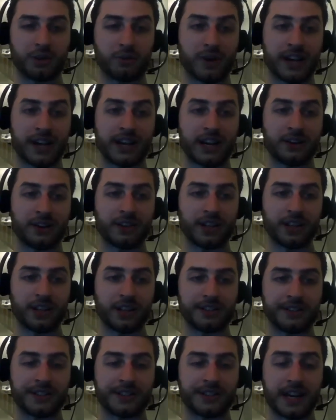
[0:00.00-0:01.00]
to write out
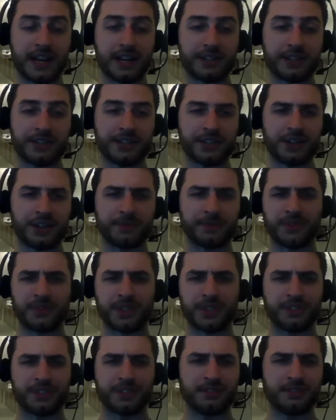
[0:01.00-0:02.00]
in SAS in
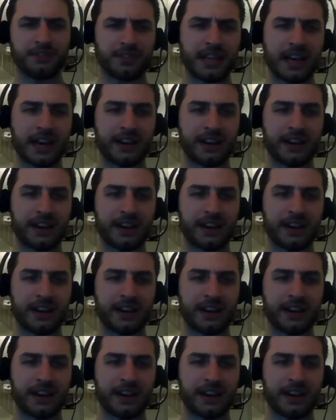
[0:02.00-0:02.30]
terms of just